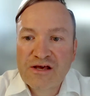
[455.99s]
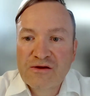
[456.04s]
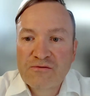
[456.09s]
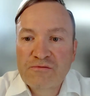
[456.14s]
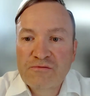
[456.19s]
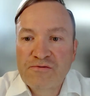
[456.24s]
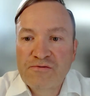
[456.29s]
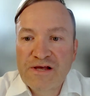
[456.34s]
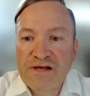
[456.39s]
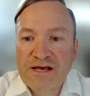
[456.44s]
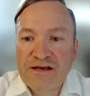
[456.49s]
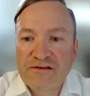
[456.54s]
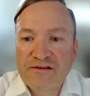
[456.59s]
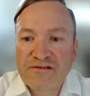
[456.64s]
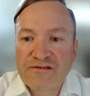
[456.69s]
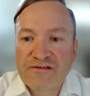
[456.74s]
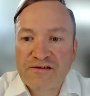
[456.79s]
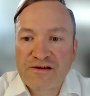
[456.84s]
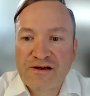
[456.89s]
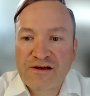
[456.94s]

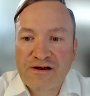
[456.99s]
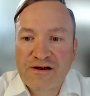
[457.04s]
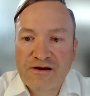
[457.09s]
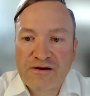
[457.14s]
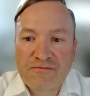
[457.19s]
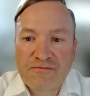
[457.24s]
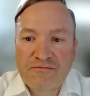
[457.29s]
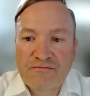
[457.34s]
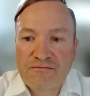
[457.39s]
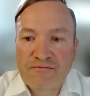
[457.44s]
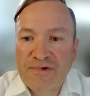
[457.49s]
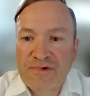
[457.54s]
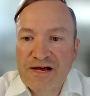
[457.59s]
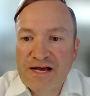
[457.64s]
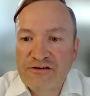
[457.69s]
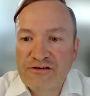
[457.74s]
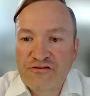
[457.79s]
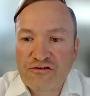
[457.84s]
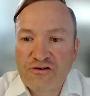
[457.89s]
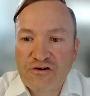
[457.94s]
replace
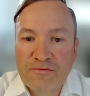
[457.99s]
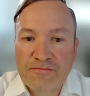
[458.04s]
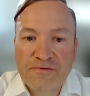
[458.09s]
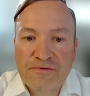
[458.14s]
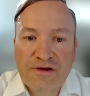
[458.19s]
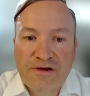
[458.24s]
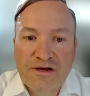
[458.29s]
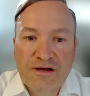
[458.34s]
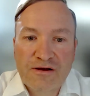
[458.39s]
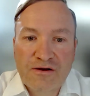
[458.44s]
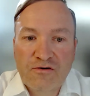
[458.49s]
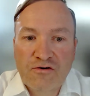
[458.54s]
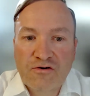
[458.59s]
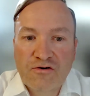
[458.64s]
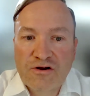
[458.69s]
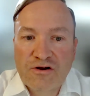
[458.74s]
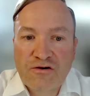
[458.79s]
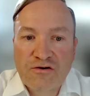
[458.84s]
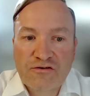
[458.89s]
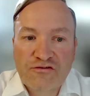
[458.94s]
my job
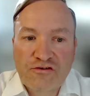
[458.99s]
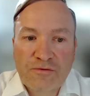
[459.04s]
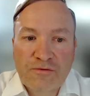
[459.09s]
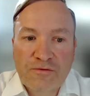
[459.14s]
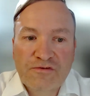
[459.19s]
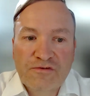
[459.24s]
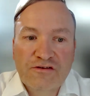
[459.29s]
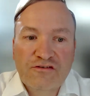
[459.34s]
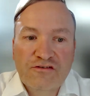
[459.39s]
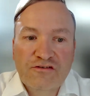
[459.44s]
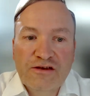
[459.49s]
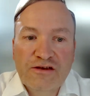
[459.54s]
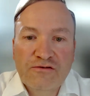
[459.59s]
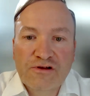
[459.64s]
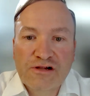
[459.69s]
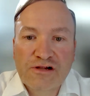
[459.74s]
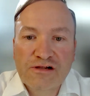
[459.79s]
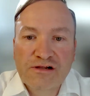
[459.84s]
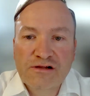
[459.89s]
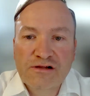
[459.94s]
or jobs in
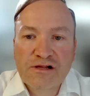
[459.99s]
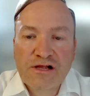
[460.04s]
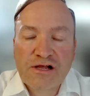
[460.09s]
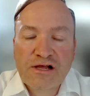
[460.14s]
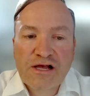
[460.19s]
general?